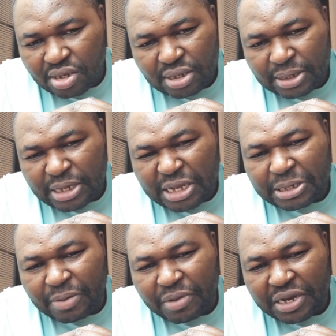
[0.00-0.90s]
is not
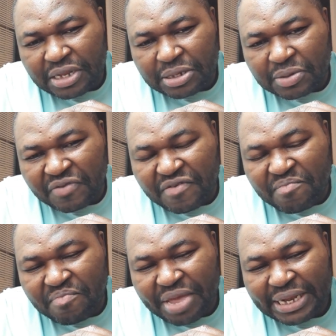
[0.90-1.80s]
somebody to even
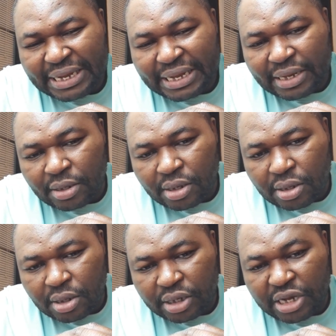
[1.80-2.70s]
bet
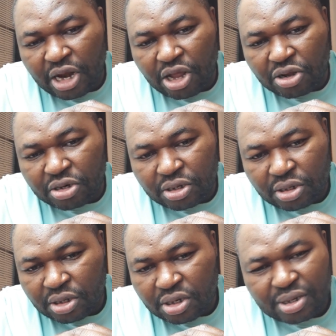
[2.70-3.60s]
$1 on,
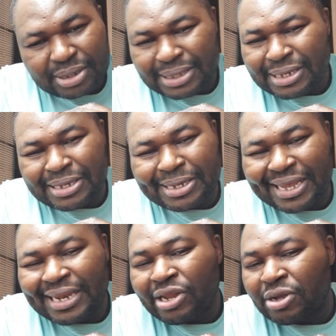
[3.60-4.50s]
because he's not
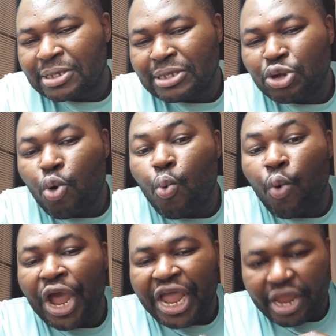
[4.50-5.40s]
taking us
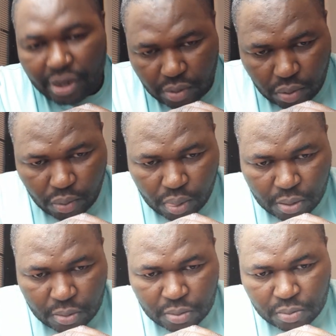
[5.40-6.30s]
nowhere.
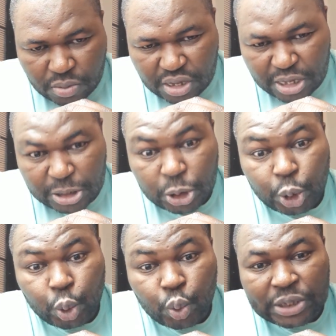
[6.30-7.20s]
He's
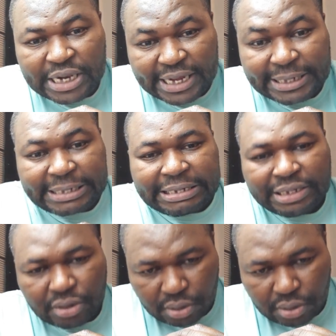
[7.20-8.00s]
useless.